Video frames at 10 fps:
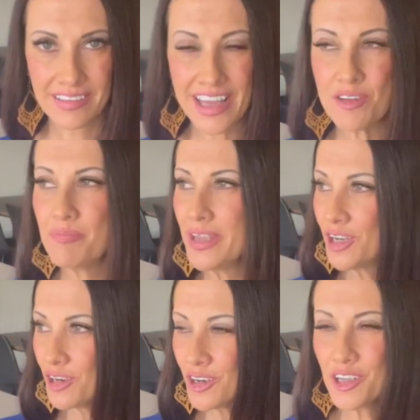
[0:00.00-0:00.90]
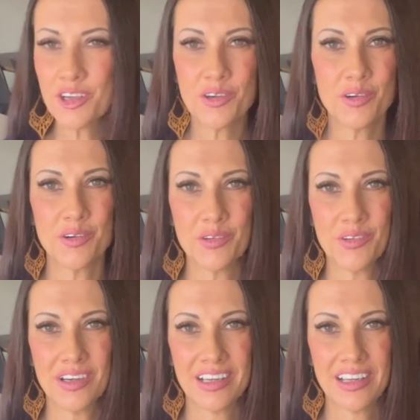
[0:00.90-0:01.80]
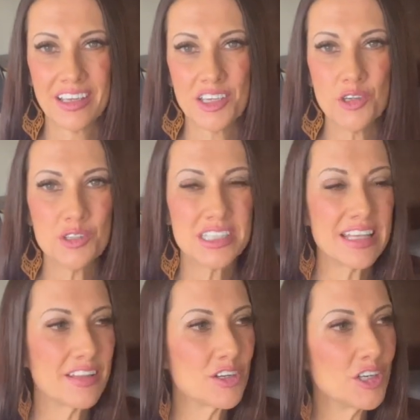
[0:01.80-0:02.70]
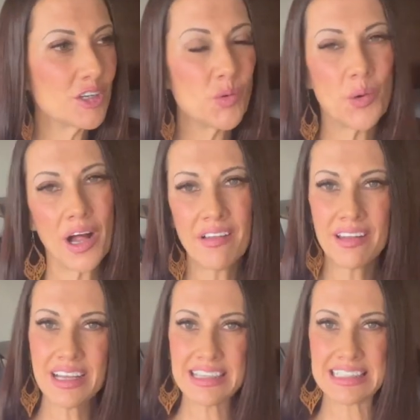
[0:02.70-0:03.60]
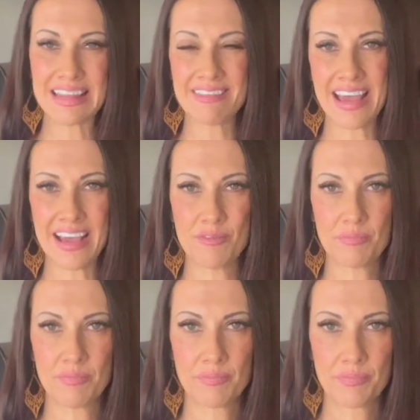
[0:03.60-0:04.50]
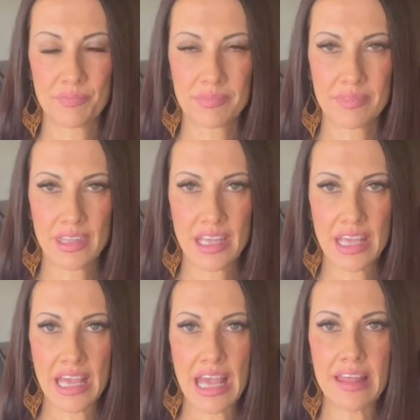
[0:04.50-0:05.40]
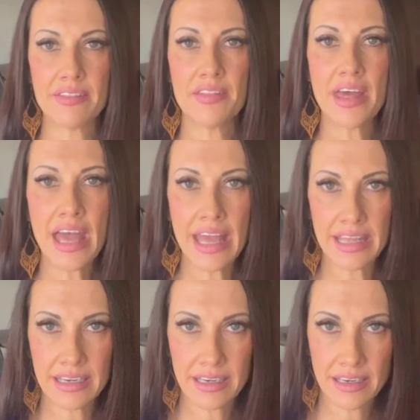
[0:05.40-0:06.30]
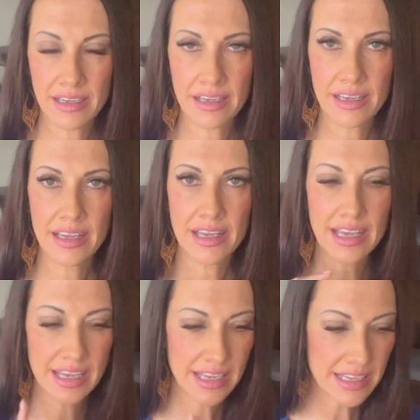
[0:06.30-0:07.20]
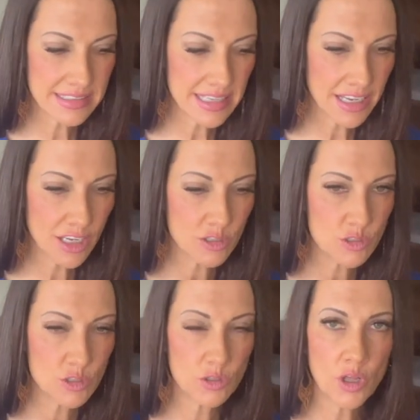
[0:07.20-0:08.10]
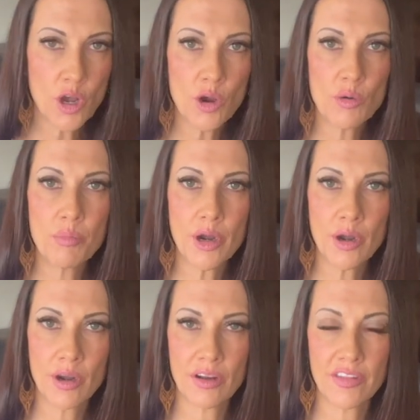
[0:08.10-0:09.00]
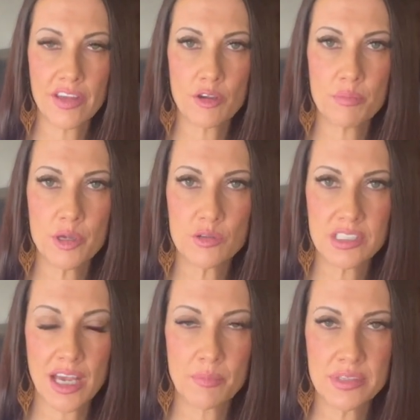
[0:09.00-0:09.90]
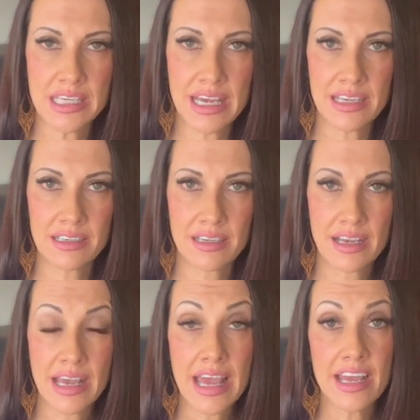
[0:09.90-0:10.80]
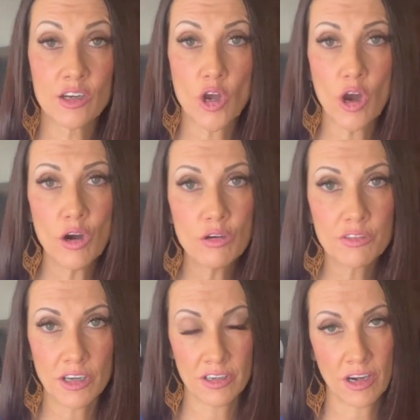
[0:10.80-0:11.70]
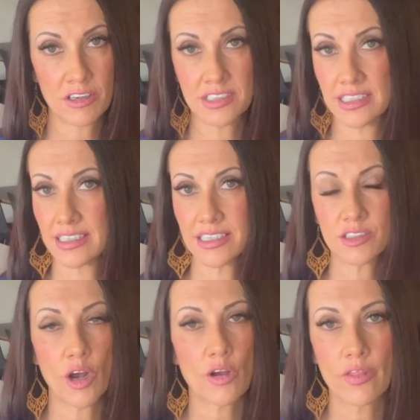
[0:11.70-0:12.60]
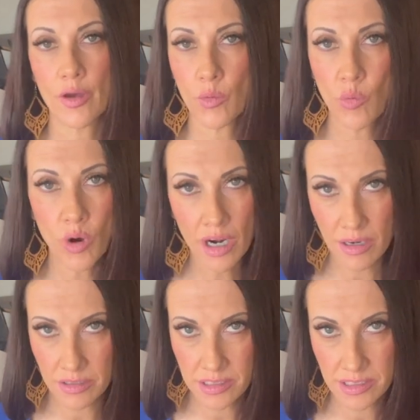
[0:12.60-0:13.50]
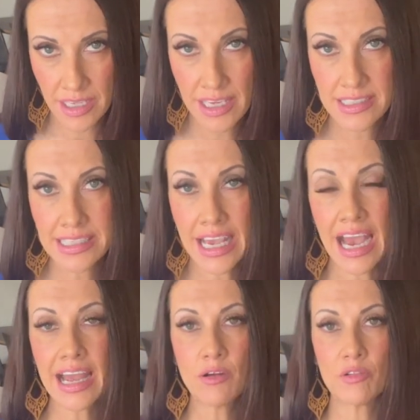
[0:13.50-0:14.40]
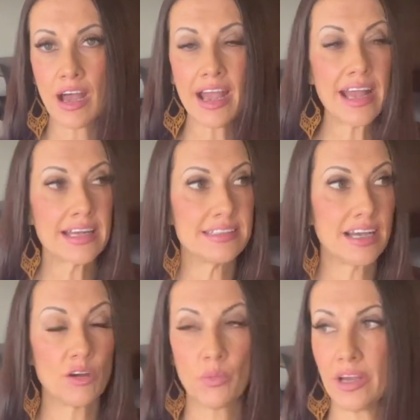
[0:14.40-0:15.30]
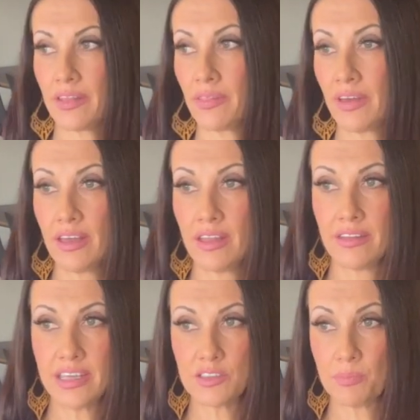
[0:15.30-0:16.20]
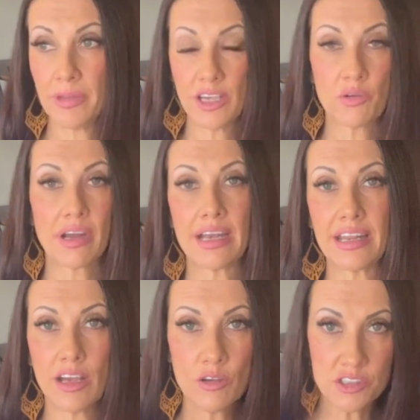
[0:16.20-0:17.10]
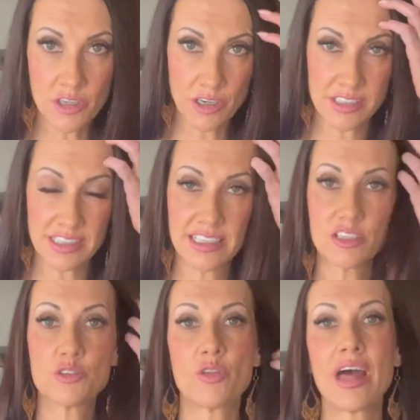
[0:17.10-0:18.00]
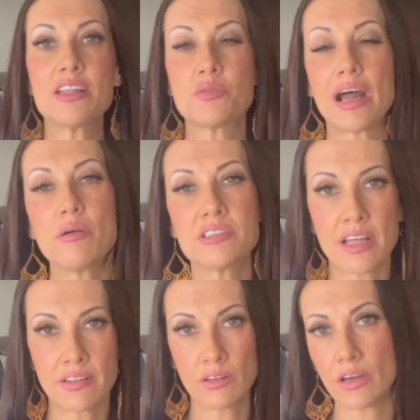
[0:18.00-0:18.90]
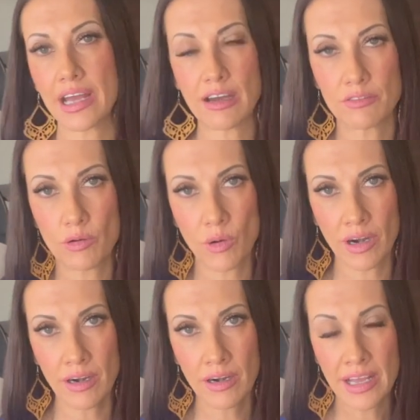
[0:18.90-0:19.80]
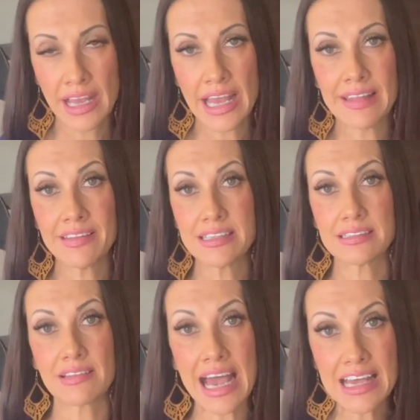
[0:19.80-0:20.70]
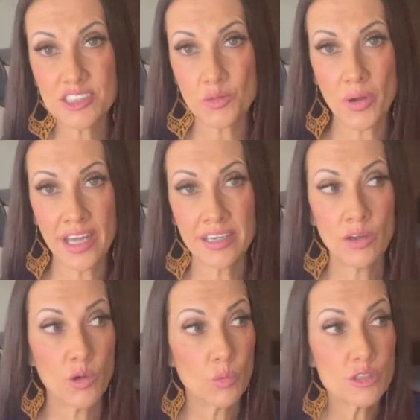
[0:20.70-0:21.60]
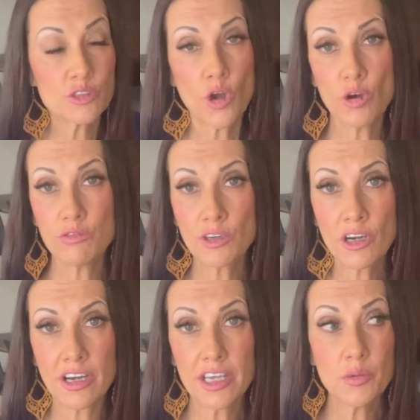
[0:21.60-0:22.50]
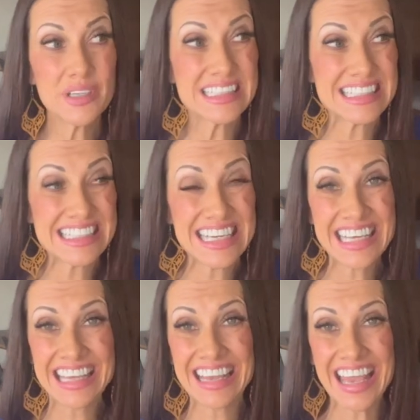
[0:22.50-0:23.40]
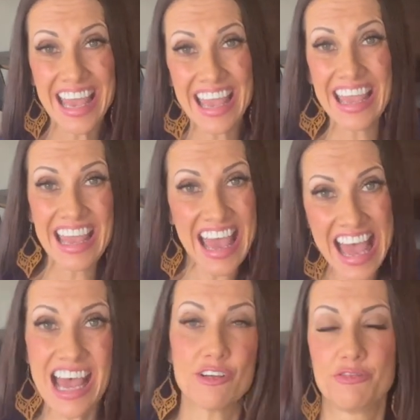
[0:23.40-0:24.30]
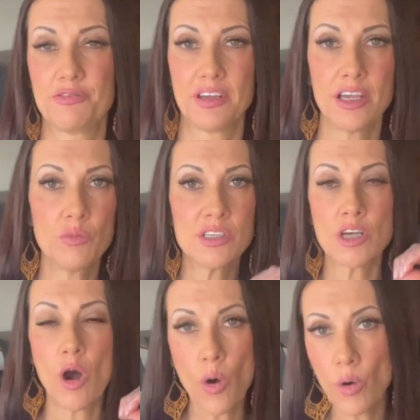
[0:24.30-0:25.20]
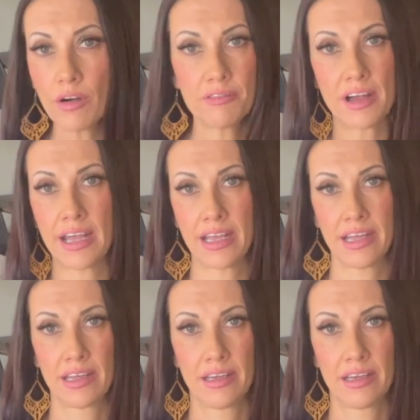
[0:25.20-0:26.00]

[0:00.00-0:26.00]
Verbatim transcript: They mirror you. You see the good qualities in them. And then it's like a slow burn. The abuse comes in. And covert narcissists are the worst. See, I had dealt with these big, grandiose narcissists, so that's what I was on the lookout for. And this last one was covert. He was sneaky AF. It was horrifying.